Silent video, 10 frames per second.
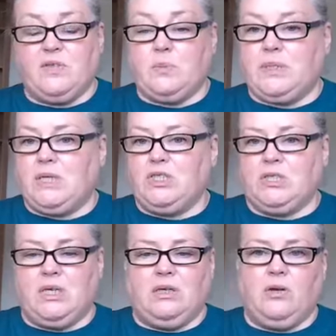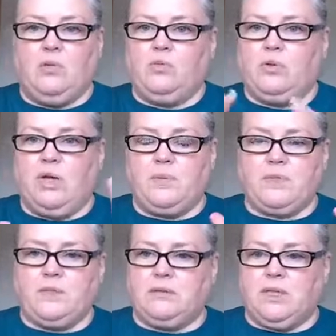Some days you say no,
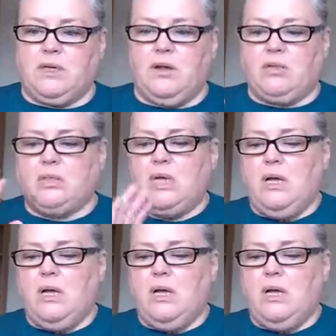absolutely not.